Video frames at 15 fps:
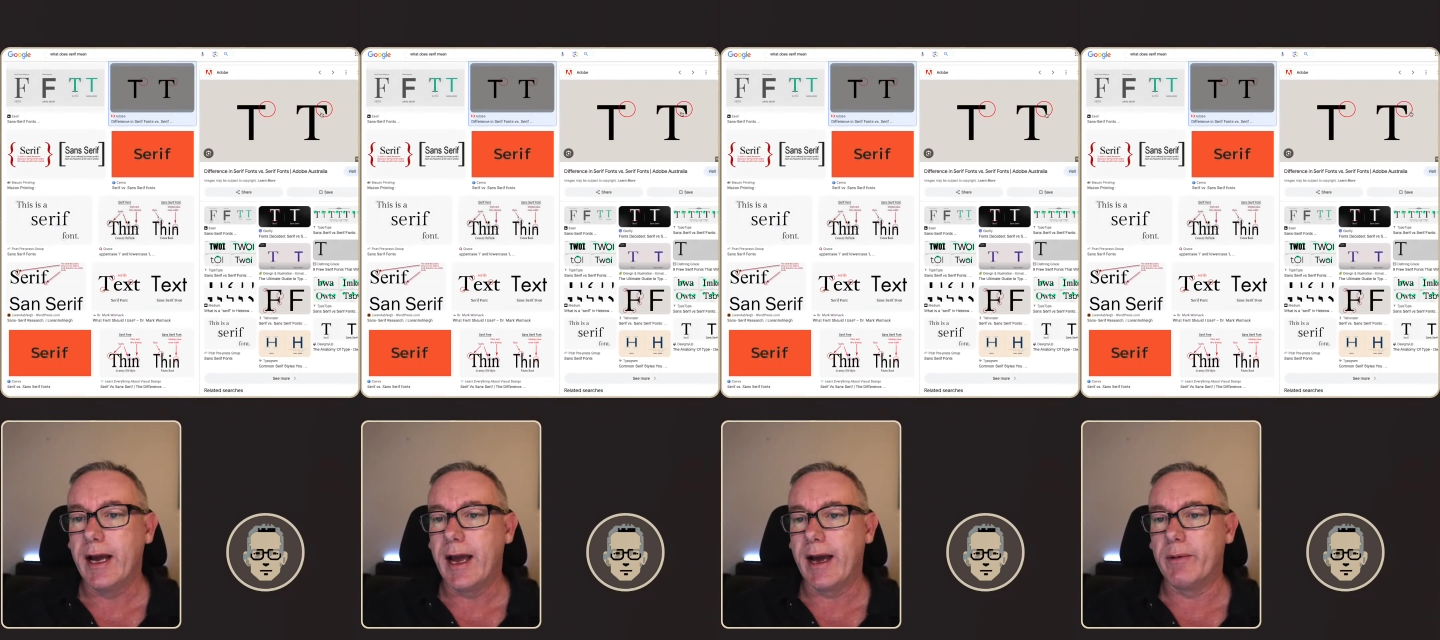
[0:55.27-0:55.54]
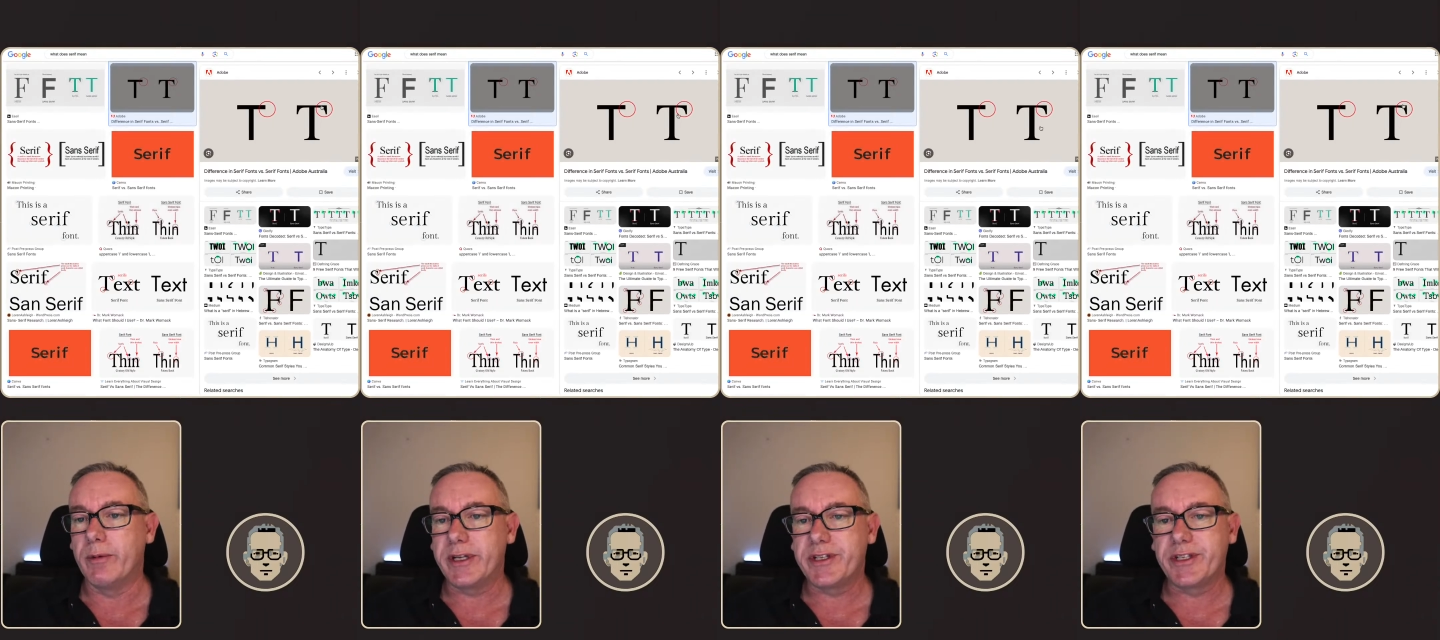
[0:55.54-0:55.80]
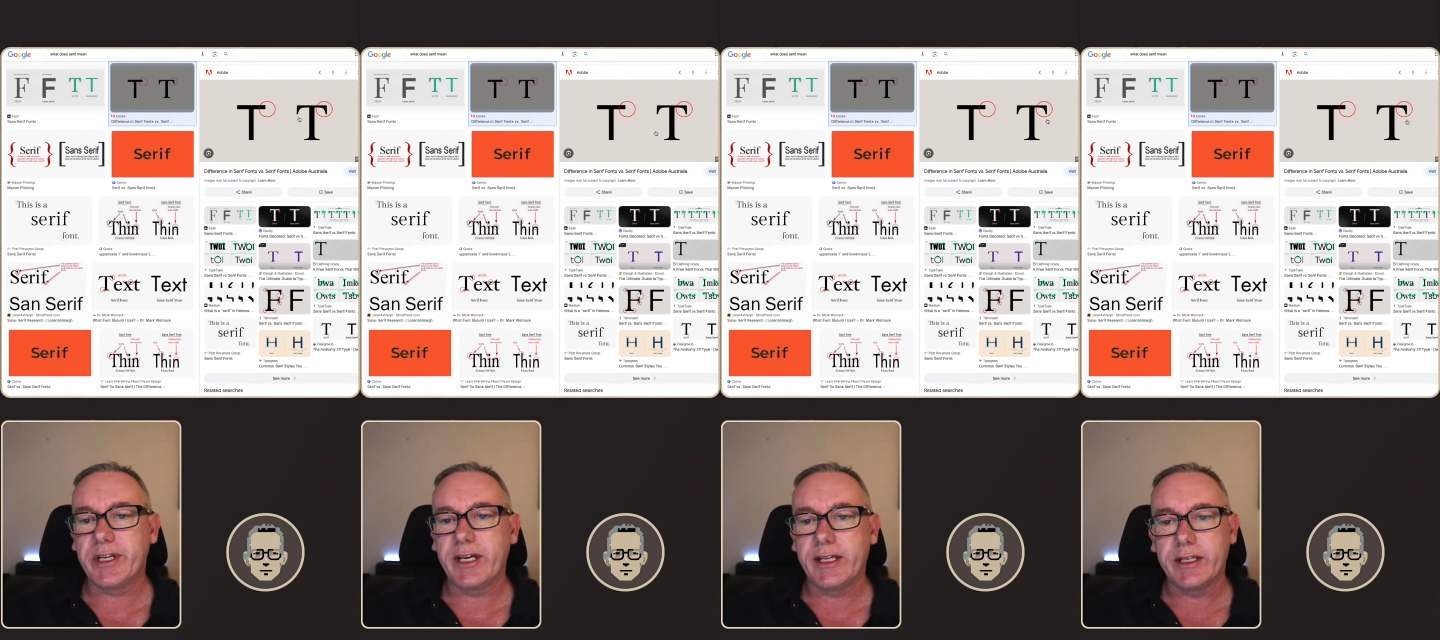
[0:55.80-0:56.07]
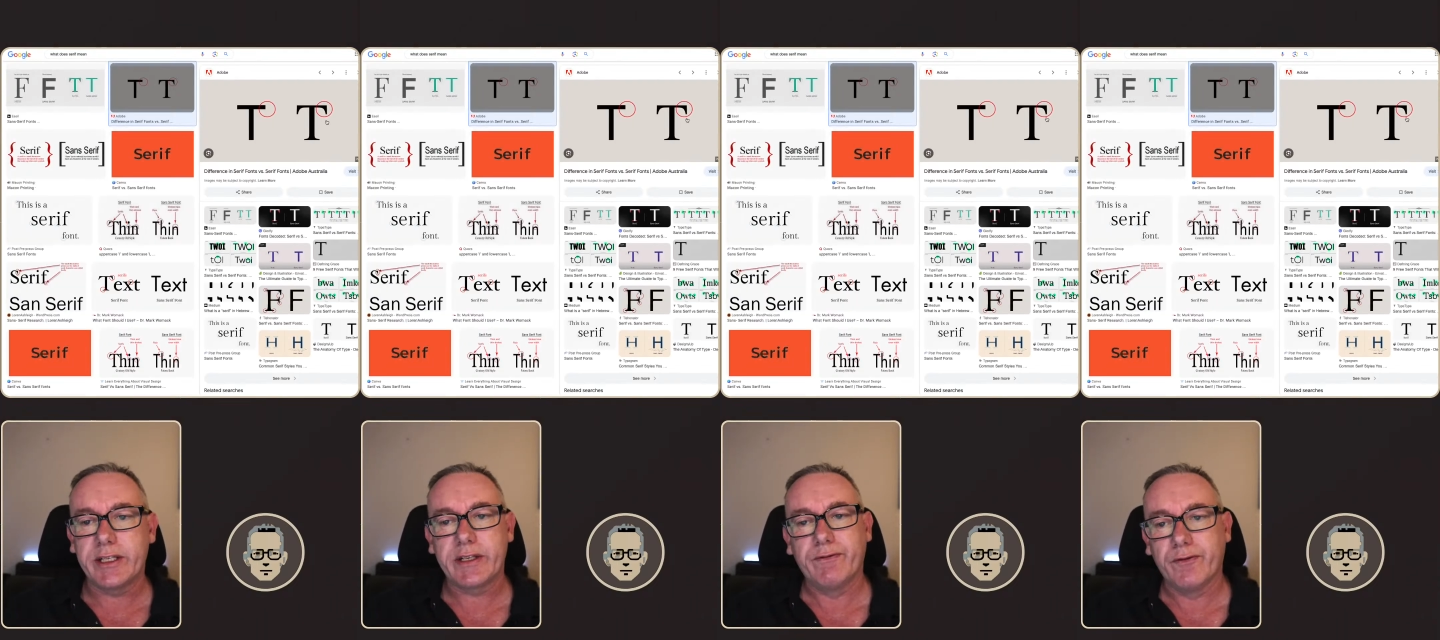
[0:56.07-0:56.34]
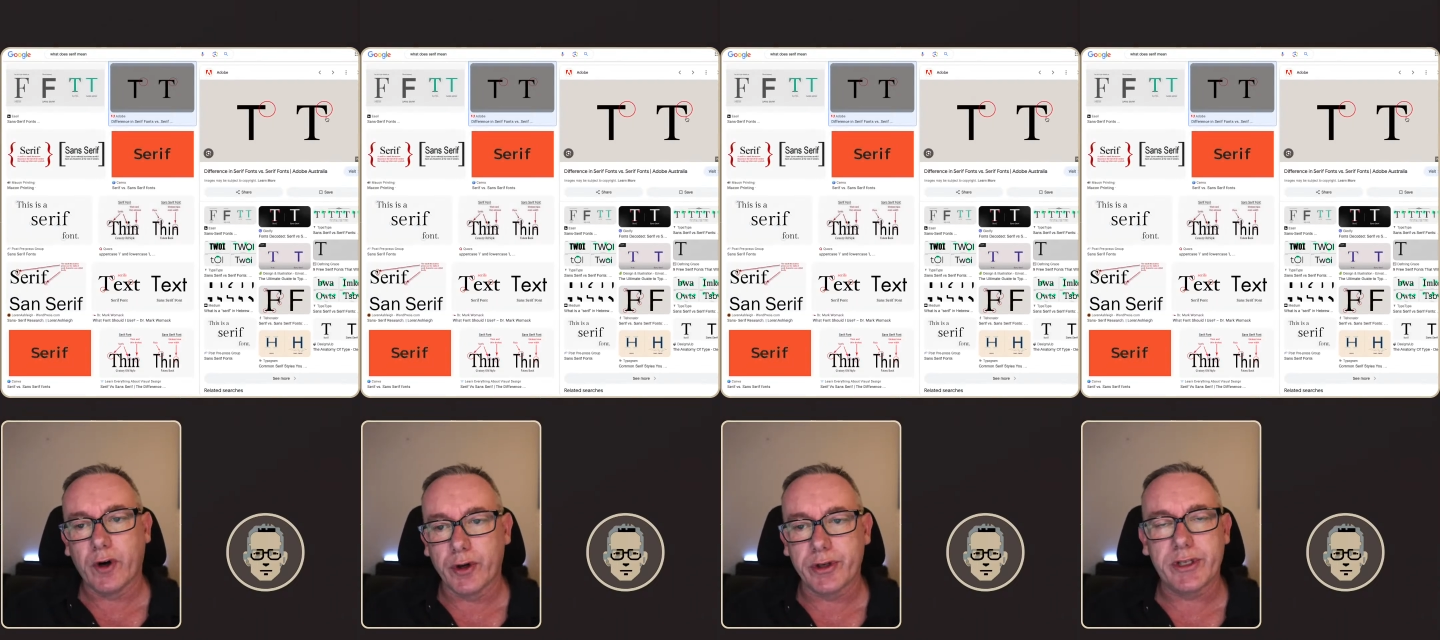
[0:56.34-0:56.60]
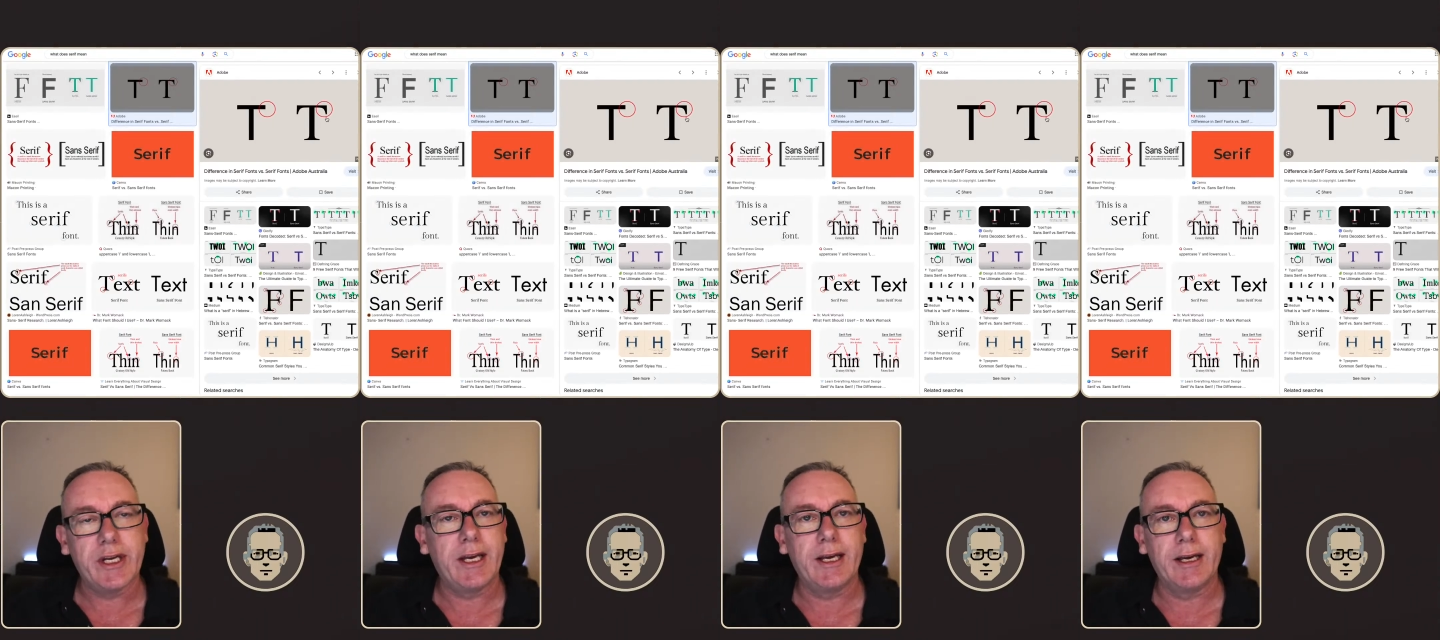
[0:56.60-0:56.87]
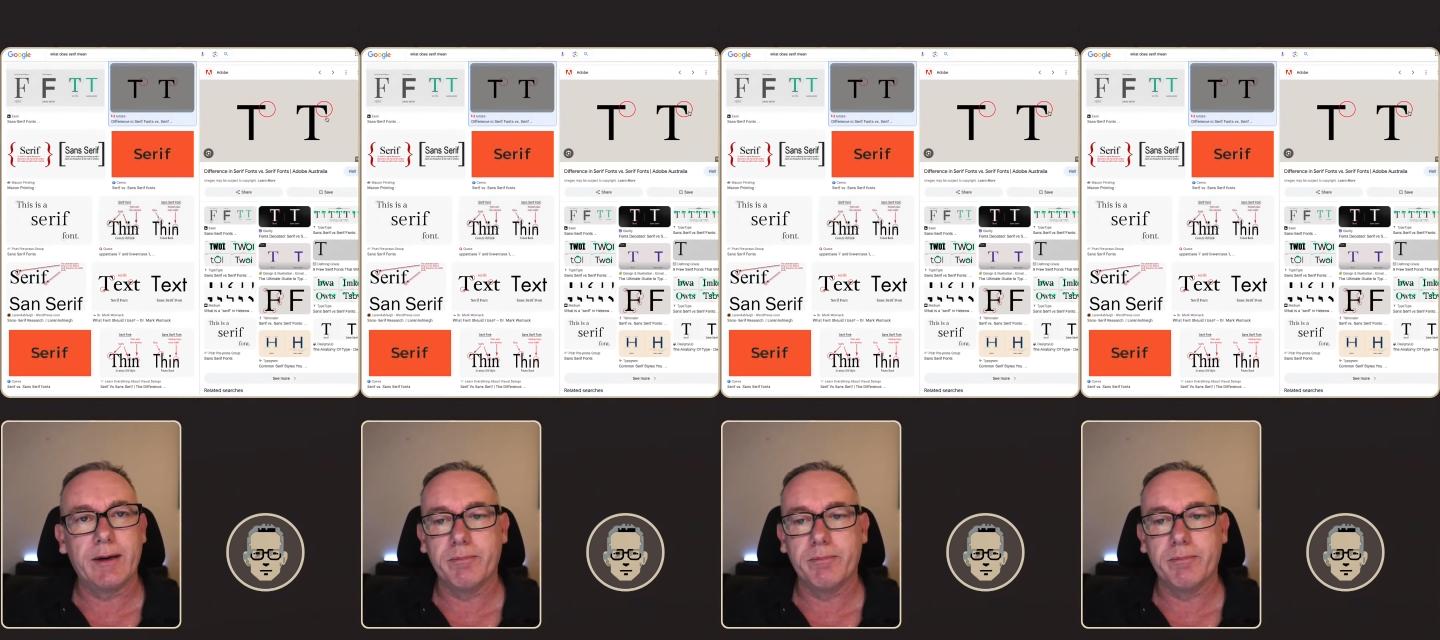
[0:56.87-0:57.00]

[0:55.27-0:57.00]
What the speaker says: and we see this font here.